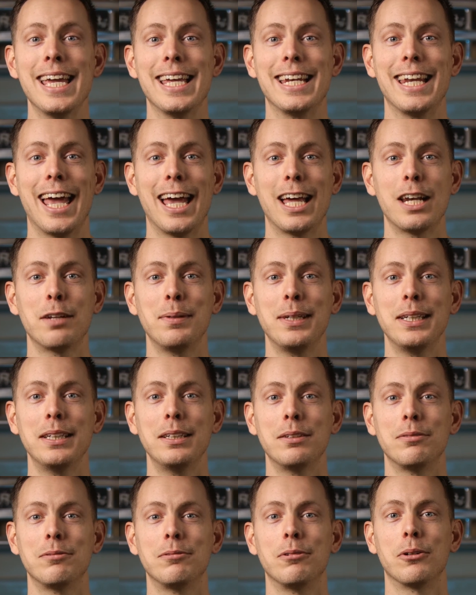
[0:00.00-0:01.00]
in
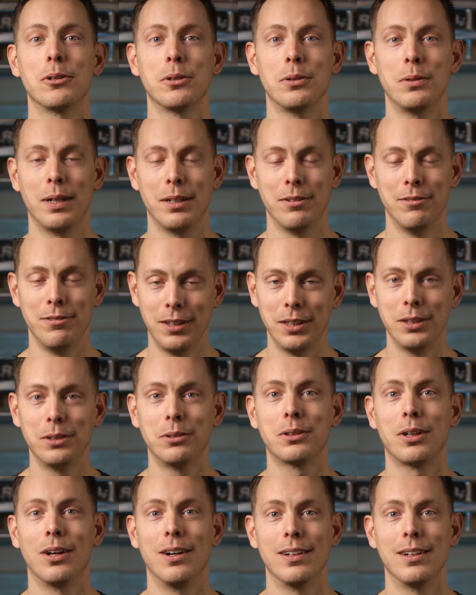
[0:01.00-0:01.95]
animated, photo, and video